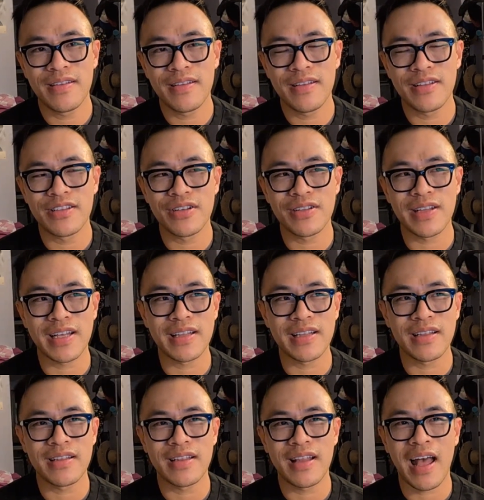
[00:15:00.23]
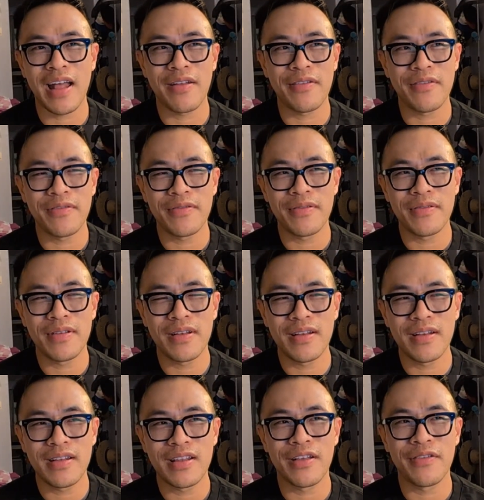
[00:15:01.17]
until like that
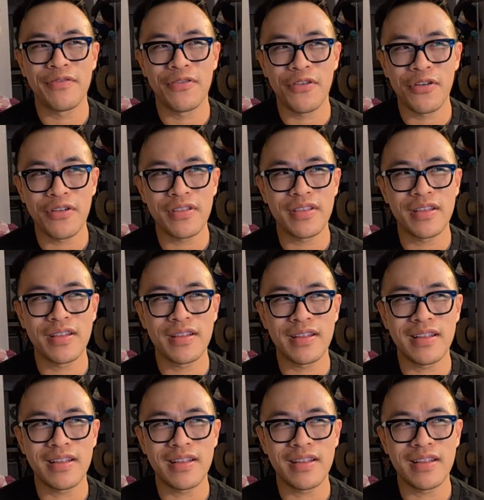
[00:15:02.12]
the fourth